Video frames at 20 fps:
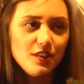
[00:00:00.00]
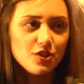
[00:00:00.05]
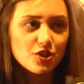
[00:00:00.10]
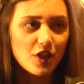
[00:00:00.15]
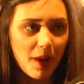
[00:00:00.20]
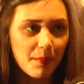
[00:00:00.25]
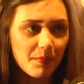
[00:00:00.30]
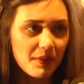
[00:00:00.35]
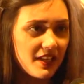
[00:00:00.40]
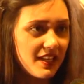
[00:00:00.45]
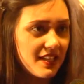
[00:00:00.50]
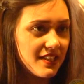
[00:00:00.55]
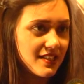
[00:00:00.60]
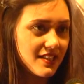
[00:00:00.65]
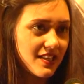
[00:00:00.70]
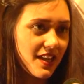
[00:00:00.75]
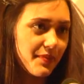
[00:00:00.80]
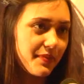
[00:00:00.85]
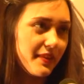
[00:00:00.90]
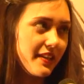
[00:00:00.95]

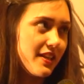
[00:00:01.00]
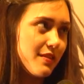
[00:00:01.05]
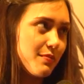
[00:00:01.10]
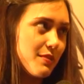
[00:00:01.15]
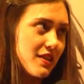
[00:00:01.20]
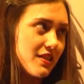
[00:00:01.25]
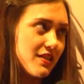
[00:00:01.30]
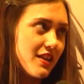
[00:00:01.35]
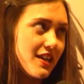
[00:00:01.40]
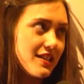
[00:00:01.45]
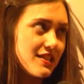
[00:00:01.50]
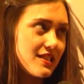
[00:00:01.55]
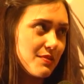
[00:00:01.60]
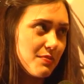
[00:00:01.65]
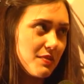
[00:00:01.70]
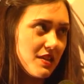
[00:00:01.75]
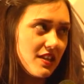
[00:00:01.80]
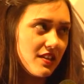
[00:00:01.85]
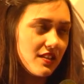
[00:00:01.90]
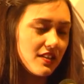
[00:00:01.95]
Trapeze that really mean a lot to
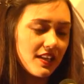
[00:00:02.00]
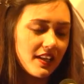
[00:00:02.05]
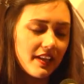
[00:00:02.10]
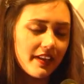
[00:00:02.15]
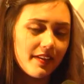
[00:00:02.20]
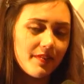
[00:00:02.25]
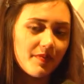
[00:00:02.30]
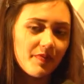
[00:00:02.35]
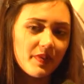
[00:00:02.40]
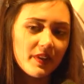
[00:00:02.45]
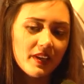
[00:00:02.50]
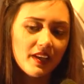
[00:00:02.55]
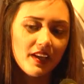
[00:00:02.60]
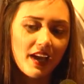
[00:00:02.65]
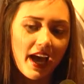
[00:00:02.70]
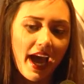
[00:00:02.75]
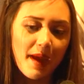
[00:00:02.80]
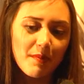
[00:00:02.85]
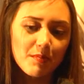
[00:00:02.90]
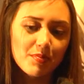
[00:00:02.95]
me that
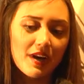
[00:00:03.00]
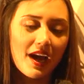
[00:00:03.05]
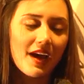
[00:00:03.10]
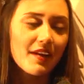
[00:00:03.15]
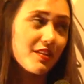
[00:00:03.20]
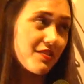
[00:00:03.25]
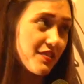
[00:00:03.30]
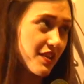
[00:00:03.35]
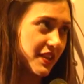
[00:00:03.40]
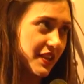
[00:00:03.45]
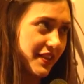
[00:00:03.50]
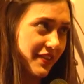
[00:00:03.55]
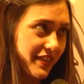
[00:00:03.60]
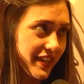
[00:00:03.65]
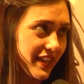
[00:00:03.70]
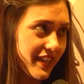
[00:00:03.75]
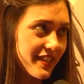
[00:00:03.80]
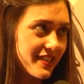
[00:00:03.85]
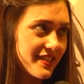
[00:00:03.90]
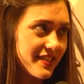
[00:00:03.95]
I'm proud of the
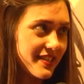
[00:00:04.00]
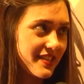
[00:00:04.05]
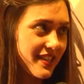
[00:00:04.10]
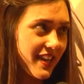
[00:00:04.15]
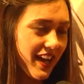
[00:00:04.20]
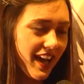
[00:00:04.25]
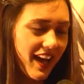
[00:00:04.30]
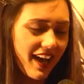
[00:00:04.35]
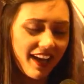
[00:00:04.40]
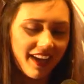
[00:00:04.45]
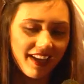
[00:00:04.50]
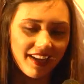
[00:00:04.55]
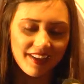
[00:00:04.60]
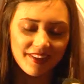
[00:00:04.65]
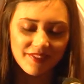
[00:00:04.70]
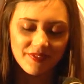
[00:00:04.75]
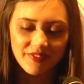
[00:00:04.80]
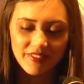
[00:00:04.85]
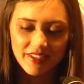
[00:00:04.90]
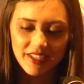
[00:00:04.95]
lyrics.
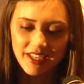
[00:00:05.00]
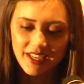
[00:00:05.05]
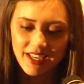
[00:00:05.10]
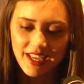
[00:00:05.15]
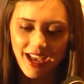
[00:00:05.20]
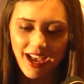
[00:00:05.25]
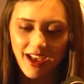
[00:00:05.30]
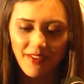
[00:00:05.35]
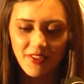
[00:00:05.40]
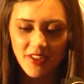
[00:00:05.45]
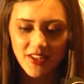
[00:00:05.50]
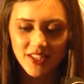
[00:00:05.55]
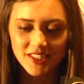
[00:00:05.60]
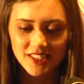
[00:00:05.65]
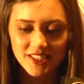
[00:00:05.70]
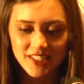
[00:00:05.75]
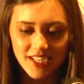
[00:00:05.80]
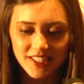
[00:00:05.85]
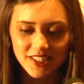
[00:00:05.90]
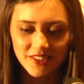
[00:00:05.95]
And then
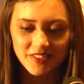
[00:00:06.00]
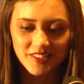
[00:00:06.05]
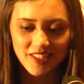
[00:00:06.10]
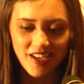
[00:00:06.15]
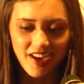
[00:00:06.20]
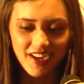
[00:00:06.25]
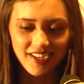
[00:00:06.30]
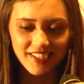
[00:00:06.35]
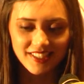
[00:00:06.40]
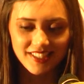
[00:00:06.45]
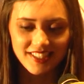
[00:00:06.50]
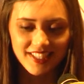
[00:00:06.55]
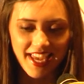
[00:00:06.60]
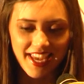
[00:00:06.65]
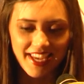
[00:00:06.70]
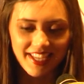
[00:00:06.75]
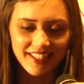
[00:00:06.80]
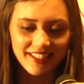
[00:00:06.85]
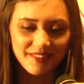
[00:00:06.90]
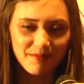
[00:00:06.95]
there's lots of songs
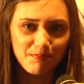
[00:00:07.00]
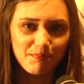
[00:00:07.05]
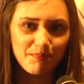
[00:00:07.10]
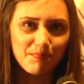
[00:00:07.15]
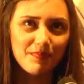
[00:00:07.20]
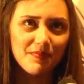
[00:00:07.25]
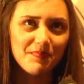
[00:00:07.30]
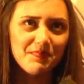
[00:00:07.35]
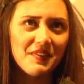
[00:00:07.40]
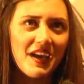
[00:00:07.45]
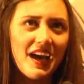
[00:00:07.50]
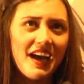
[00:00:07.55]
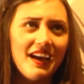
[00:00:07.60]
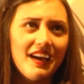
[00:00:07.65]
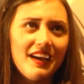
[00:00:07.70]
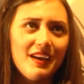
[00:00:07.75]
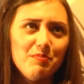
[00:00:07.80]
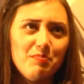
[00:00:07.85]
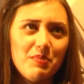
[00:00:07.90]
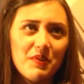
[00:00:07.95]
like
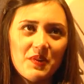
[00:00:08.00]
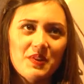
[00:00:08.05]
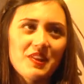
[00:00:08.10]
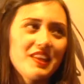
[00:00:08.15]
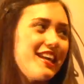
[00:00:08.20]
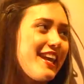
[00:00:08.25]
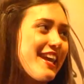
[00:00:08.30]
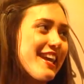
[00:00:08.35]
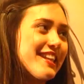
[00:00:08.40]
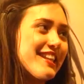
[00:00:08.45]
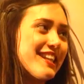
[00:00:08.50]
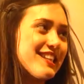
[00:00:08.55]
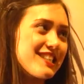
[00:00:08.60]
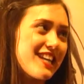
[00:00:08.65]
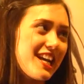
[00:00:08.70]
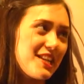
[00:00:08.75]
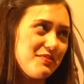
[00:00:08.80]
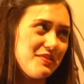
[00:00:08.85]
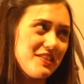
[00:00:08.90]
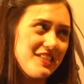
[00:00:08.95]
Billy the Kid, that's
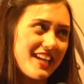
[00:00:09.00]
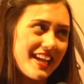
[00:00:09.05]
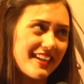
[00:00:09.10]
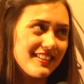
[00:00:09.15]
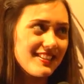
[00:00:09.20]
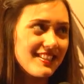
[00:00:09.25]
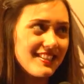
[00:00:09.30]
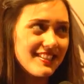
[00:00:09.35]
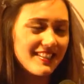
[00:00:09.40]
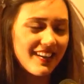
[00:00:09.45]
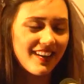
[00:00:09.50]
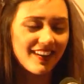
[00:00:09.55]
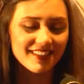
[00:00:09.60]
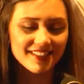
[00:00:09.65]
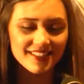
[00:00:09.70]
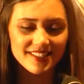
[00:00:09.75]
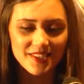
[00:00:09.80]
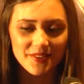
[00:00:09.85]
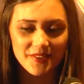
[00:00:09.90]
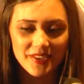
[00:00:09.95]
kind of a dancey
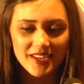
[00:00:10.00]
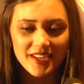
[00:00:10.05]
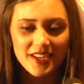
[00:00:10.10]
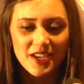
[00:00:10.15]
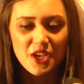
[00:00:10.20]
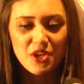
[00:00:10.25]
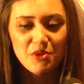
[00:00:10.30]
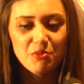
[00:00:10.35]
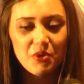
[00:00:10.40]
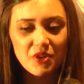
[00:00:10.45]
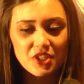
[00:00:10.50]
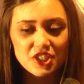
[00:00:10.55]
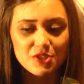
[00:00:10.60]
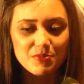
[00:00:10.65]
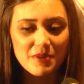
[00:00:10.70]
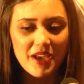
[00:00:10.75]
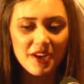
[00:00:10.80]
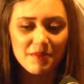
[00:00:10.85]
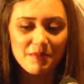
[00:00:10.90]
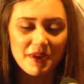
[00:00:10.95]
song, so it
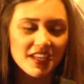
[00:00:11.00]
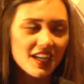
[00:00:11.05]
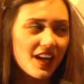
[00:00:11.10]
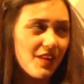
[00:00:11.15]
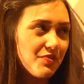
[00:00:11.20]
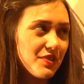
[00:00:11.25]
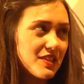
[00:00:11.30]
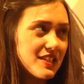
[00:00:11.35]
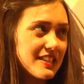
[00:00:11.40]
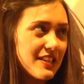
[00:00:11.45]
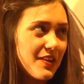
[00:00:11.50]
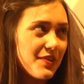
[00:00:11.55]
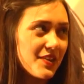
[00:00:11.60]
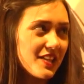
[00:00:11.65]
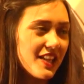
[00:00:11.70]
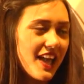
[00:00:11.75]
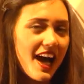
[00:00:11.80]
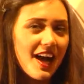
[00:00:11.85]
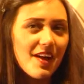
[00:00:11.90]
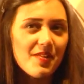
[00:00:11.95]
pushed me out of my comfort zone
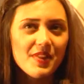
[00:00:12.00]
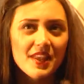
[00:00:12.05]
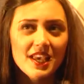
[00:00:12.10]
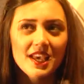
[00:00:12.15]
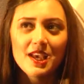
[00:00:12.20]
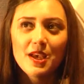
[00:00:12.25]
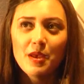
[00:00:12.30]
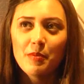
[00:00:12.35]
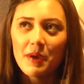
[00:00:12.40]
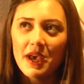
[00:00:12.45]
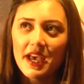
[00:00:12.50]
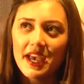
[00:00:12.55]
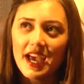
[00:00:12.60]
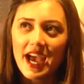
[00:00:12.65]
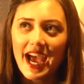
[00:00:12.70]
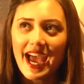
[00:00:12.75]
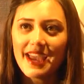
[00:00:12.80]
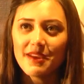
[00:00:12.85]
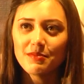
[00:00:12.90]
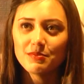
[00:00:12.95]
a lot. But
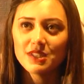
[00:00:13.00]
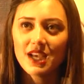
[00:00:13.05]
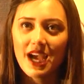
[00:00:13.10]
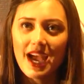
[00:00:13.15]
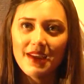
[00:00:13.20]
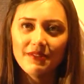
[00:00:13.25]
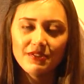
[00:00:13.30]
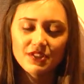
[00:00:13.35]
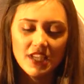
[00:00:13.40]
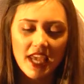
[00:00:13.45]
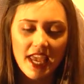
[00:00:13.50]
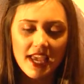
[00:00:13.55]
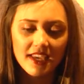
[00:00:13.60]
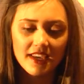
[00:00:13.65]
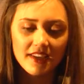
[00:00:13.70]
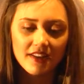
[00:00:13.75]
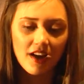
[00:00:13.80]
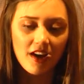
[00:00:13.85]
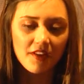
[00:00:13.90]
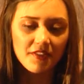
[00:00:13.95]
I've
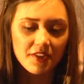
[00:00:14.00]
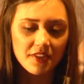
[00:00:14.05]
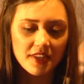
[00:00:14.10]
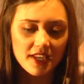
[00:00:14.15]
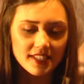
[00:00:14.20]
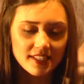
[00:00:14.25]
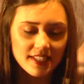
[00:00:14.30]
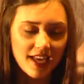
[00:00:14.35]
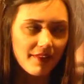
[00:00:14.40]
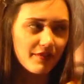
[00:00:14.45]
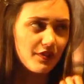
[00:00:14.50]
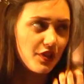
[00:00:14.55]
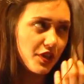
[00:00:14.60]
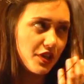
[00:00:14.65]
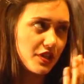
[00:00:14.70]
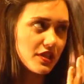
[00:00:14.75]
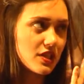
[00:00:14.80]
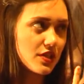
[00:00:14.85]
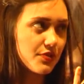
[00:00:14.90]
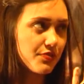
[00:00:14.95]
taken all the things I've
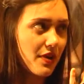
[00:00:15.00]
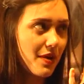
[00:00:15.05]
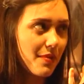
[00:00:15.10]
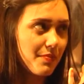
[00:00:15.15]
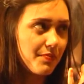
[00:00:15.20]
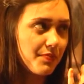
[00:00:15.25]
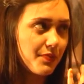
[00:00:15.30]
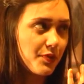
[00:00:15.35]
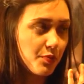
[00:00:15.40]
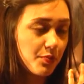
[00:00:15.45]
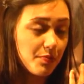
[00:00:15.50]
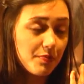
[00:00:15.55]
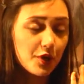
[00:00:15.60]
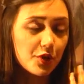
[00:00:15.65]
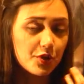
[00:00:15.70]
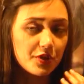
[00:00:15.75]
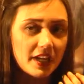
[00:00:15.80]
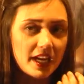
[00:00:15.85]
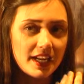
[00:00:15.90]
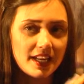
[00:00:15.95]
learned from
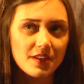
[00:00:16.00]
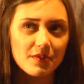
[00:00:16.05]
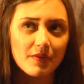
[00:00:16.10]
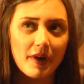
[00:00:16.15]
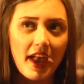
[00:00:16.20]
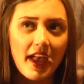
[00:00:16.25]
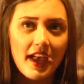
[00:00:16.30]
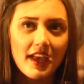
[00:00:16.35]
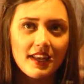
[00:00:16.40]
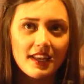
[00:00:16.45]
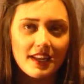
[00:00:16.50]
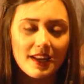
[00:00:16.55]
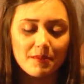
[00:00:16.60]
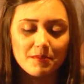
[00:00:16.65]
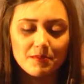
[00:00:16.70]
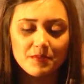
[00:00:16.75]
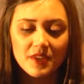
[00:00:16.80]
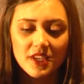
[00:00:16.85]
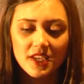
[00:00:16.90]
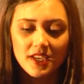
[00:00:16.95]
creating Red, and
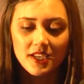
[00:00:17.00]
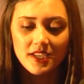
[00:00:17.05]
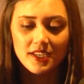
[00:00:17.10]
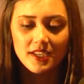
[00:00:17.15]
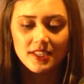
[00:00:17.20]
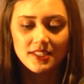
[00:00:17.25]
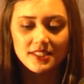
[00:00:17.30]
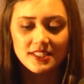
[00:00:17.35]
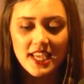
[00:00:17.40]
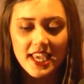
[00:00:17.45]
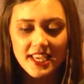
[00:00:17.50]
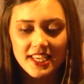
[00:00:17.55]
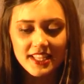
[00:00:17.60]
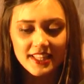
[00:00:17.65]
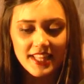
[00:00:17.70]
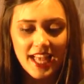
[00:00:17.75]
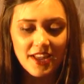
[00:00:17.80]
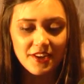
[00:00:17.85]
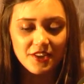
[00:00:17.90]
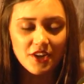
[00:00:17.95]
I'm
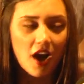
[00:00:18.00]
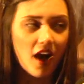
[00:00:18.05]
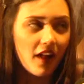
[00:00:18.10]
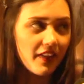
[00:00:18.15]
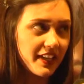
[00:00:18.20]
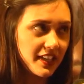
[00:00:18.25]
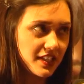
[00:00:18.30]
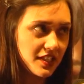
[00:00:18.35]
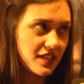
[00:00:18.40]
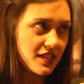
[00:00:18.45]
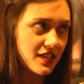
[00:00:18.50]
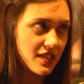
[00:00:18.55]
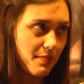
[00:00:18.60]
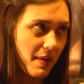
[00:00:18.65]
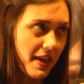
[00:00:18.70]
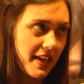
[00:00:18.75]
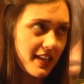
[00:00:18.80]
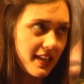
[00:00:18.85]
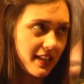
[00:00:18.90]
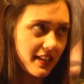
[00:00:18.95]
taking that knowledge into
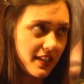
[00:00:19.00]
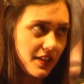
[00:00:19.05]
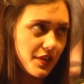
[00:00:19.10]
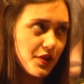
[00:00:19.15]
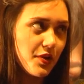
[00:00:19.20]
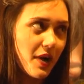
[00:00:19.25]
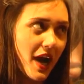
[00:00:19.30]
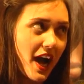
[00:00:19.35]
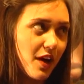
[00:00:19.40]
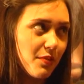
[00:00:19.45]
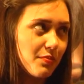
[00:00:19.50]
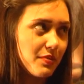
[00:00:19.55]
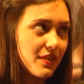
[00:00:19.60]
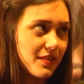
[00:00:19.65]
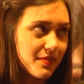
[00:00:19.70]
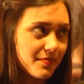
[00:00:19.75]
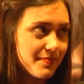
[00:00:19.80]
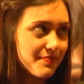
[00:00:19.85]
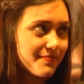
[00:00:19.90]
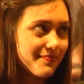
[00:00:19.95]
making the new
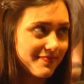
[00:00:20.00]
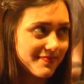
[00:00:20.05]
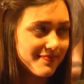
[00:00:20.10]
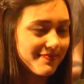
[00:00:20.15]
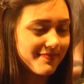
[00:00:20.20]
album.